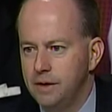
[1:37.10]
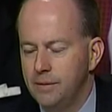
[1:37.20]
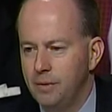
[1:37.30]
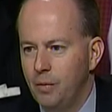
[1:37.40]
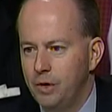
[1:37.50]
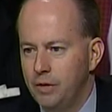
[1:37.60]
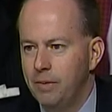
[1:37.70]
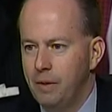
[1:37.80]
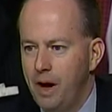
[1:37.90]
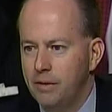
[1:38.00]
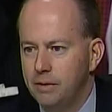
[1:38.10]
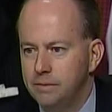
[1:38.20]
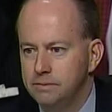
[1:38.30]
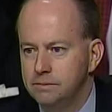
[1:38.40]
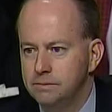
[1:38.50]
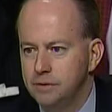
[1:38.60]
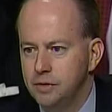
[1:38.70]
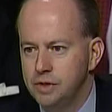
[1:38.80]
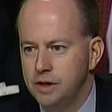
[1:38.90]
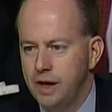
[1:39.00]
But when you're at Bagram, you
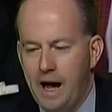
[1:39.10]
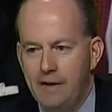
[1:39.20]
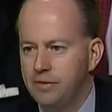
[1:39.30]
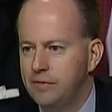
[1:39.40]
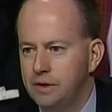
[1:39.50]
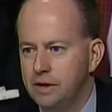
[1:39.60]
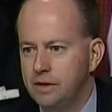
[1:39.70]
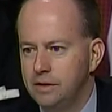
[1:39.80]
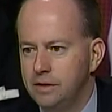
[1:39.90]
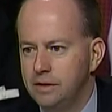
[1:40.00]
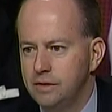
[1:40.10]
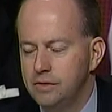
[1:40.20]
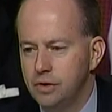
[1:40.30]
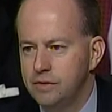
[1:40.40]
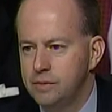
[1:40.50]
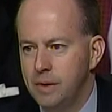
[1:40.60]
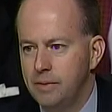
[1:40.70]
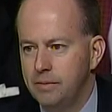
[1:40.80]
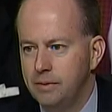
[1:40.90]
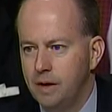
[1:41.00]
see half of the
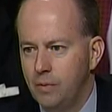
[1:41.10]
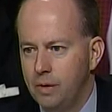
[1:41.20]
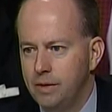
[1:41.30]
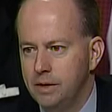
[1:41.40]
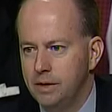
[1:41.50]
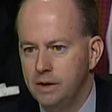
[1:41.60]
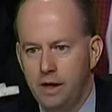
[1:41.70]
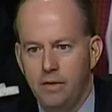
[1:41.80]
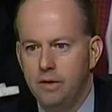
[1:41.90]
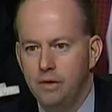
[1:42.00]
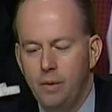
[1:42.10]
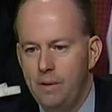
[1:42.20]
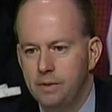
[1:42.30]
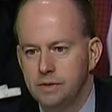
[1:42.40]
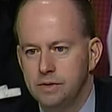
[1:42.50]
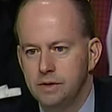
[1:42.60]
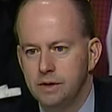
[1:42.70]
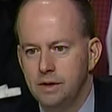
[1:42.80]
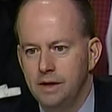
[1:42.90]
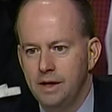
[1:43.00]
servicemen and women carrying their weapons.
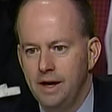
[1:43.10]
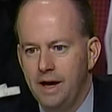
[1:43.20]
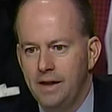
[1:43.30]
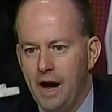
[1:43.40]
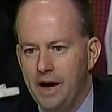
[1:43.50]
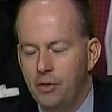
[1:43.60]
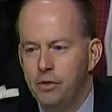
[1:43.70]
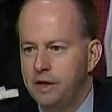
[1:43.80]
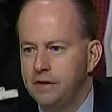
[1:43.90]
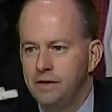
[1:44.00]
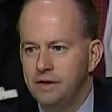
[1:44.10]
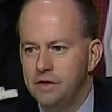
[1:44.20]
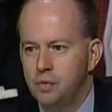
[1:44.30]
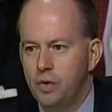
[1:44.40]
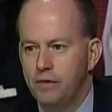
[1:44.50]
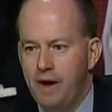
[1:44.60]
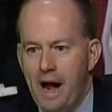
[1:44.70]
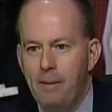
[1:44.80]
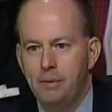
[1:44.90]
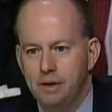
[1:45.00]
And I don't think that this would have
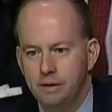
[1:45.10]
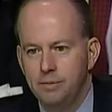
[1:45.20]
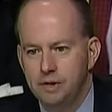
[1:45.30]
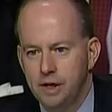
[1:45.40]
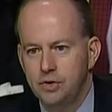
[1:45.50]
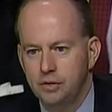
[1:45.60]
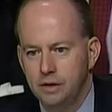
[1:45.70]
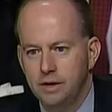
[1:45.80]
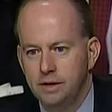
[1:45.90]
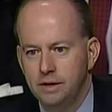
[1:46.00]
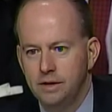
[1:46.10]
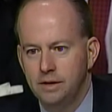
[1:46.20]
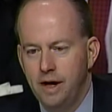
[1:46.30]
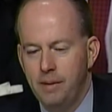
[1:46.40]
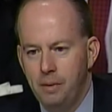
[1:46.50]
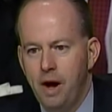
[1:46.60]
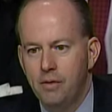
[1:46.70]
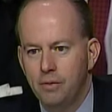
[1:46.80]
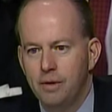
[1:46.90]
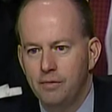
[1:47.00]
happened, potentially, at
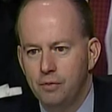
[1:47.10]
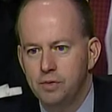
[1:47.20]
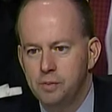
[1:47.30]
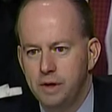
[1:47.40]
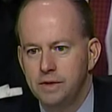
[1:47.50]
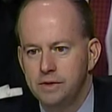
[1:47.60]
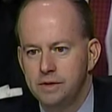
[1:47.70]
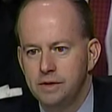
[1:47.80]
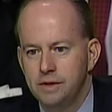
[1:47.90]
Bagram Air Force Base